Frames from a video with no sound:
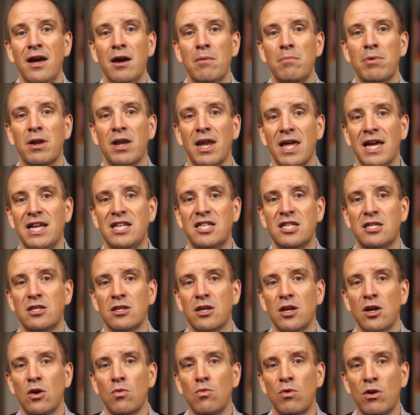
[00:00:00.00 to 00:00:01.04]
police
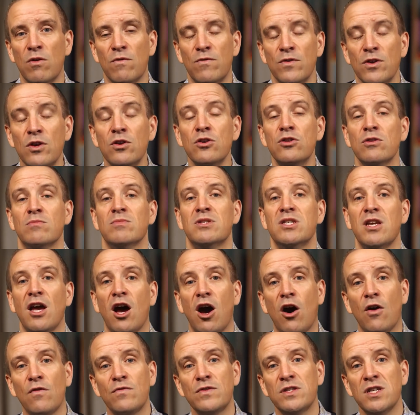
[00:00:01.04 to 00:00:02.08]
will view
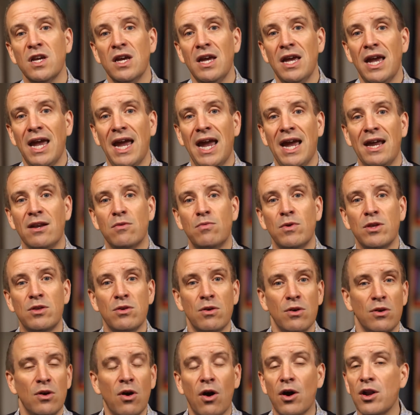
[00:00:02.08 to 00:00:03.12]
themselves and whether
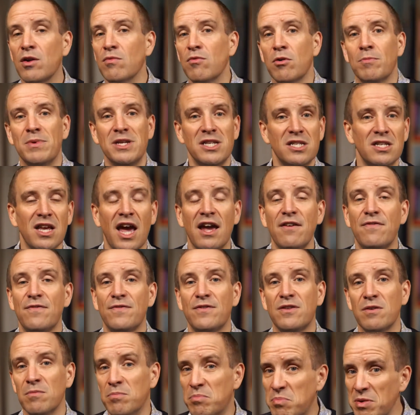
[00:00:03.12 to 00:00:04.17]
or not it will be safe
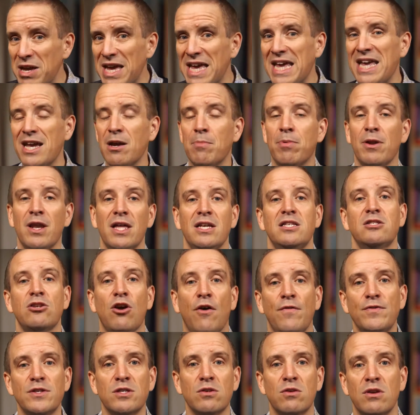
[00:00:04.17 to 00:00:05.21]
to be a police
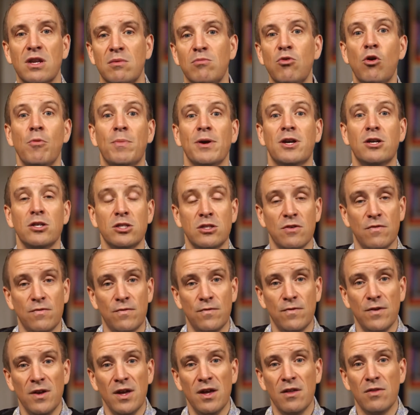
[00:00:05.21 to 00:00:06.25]
officer anymore because
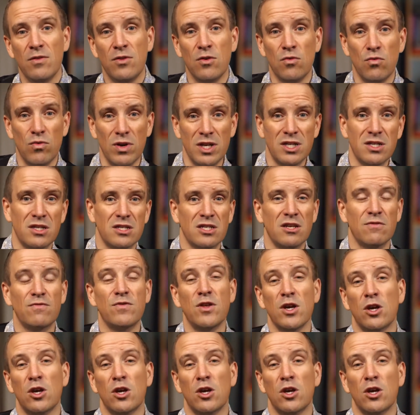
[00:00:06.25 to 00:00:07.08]
of the risks if the